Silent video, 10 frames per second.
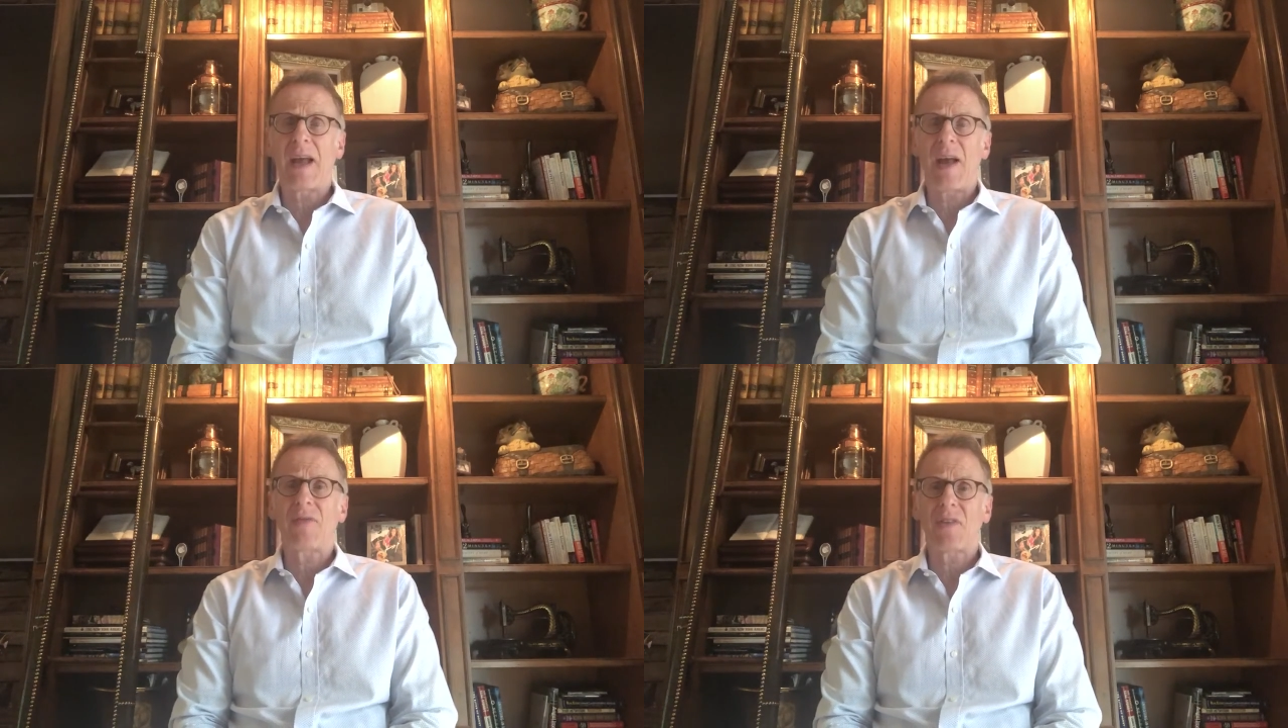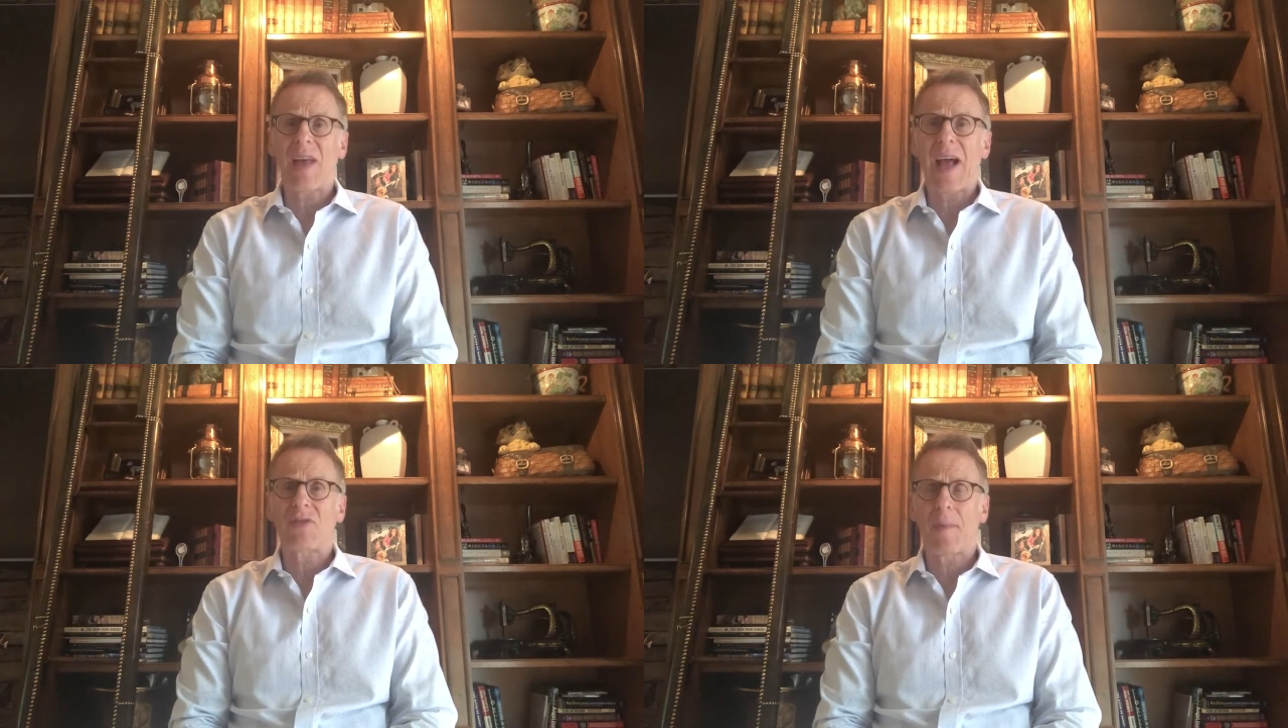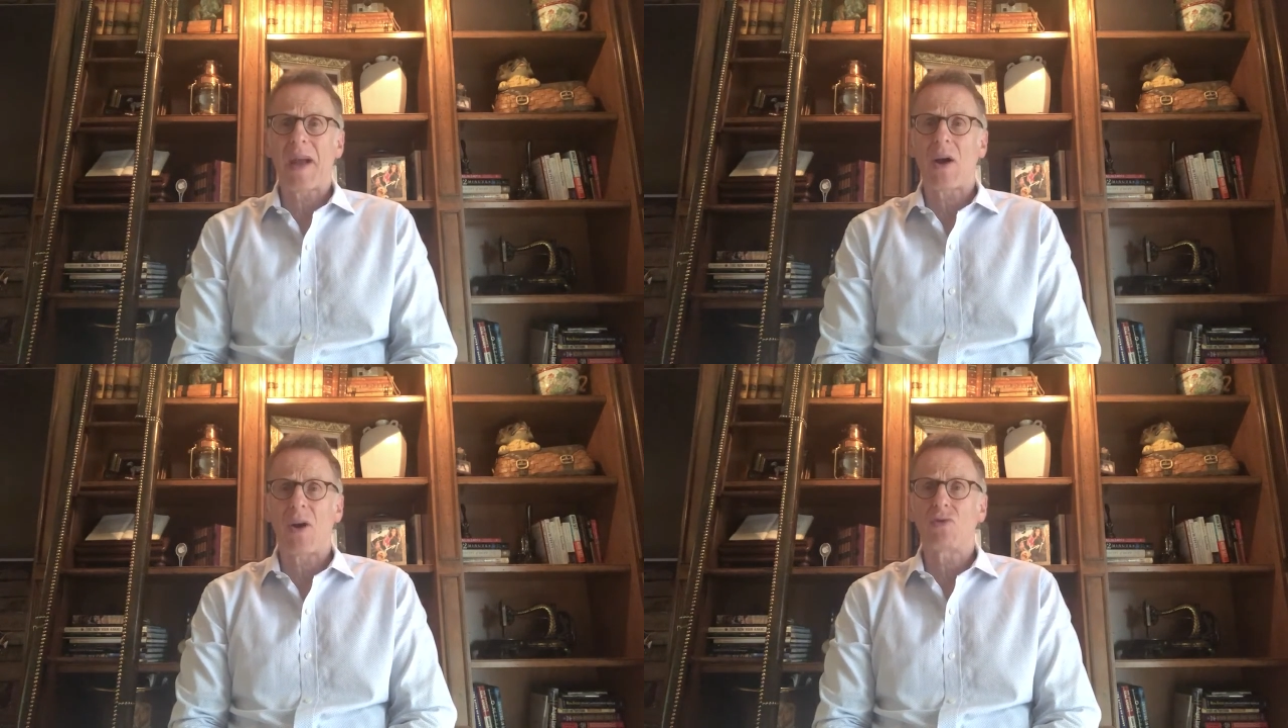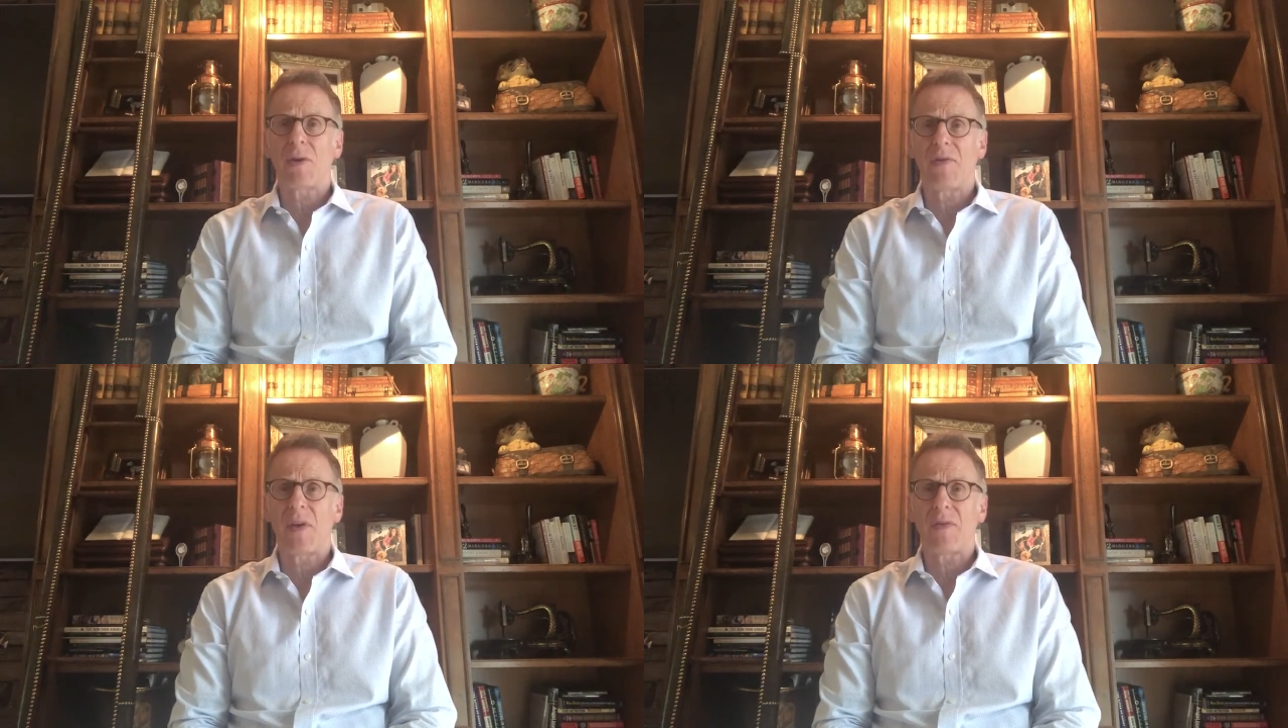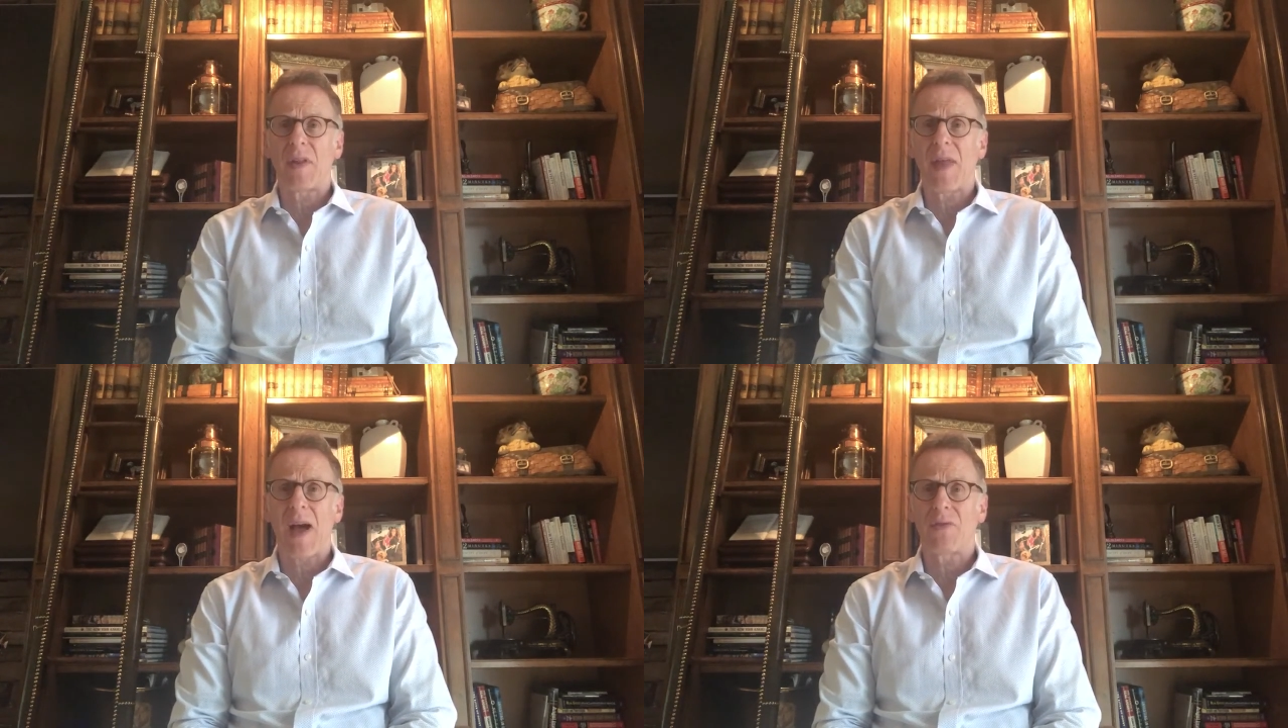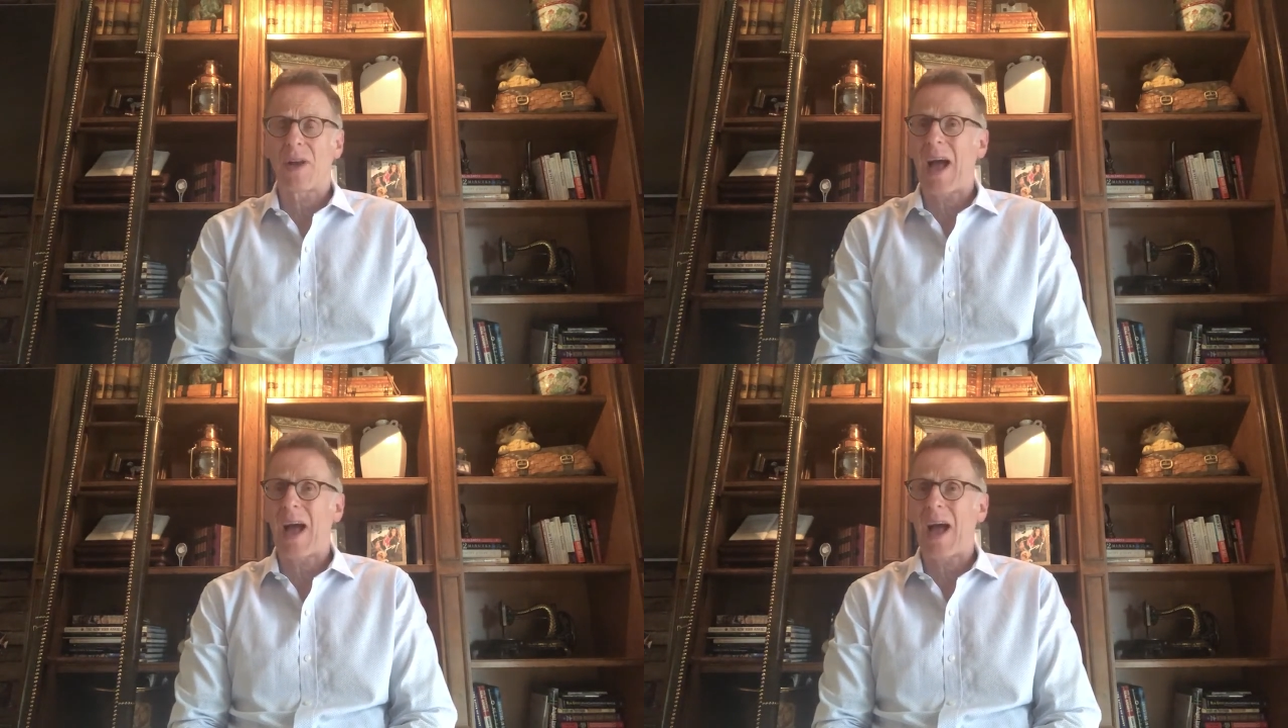After tax, I make $150,000.